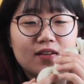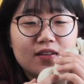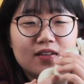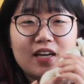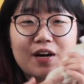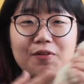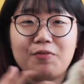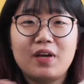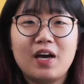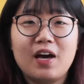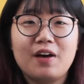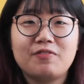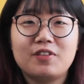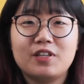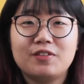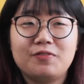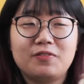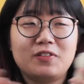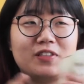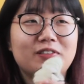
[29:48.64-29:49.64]
yeah, we have
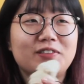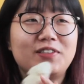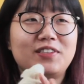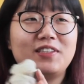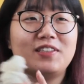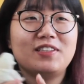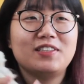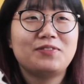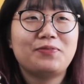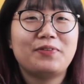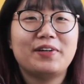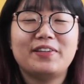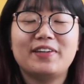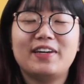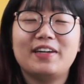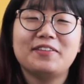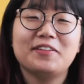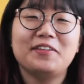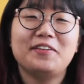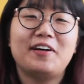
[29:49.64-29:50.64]
daffodils in this weather,
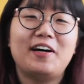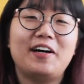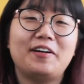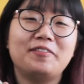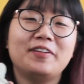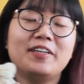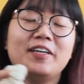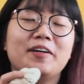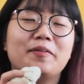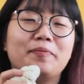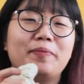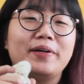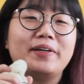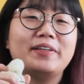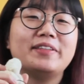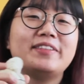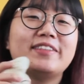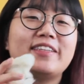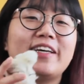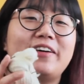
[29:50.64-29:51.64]
I don't know how.
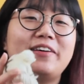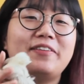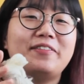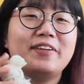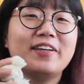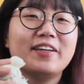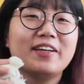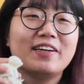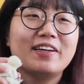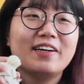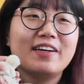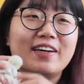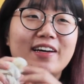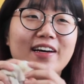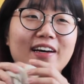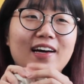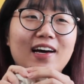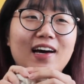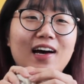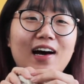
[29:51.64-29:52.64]
But so
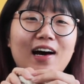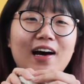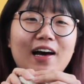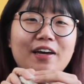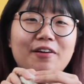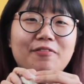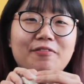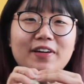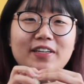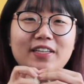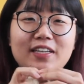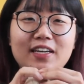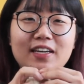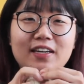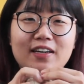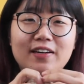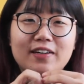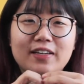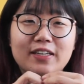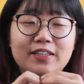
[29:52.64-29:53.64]
I already
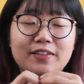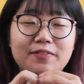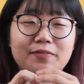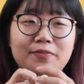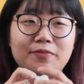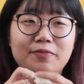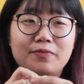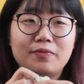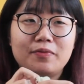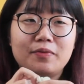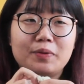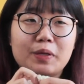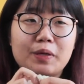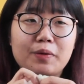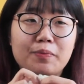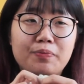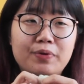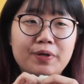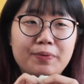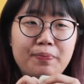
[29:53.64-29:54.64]
kind of
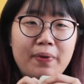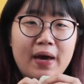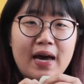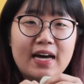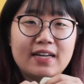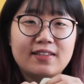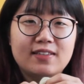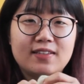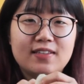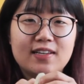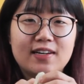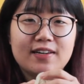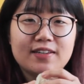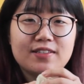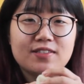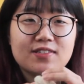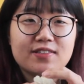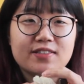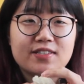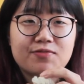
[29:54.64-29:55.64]
prepared the dye,
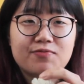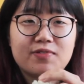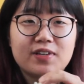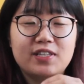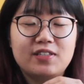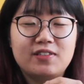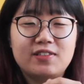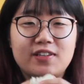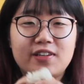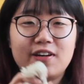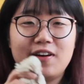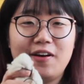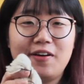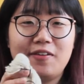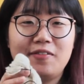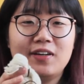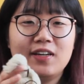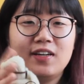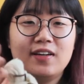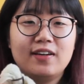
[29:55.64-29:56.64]
so it's ready to go.
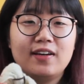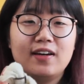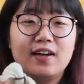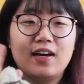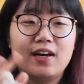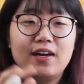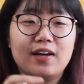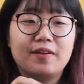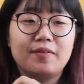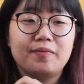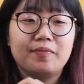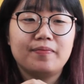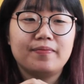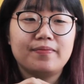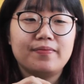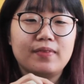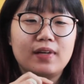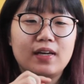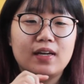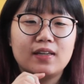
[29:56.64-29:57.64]

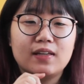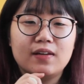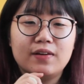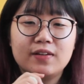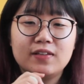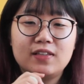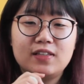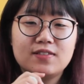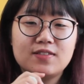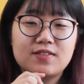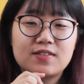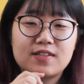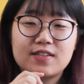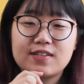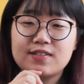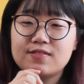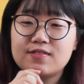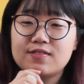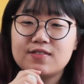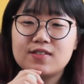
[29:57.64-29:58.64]
And the onion
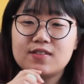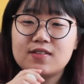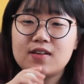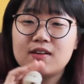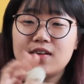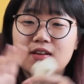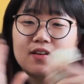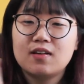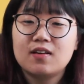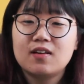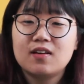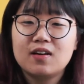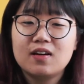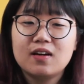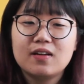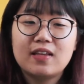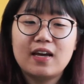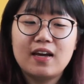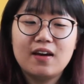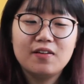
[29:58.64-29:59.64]
skins,
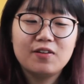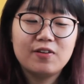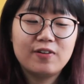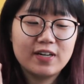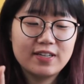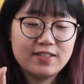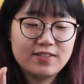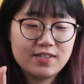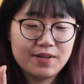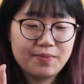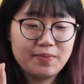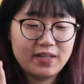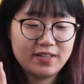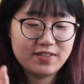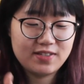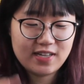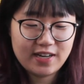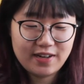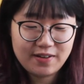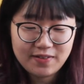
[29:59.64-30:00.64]
they are quite similar.
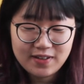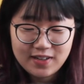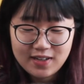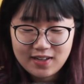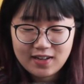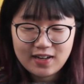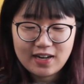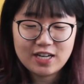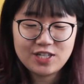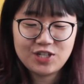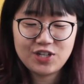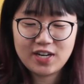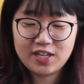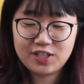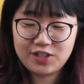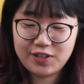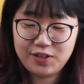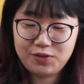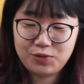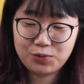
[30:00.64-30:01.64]
So I should
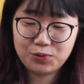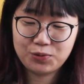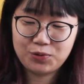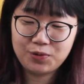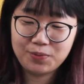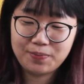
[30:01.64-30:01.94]
actually talk